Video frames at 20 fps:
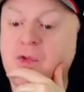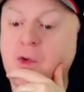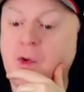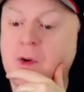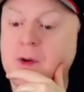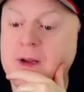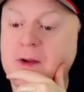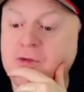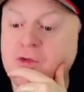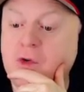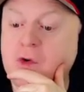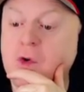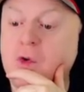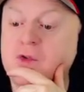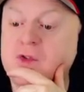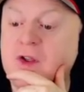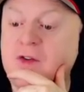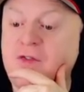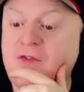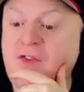with your
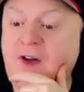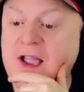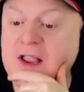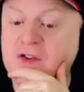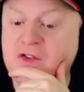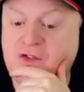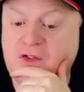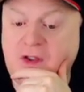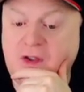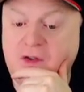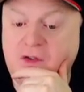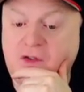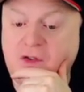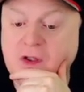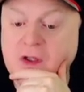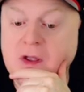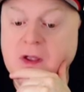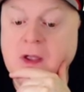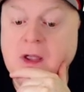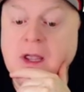electrical
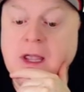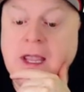devices.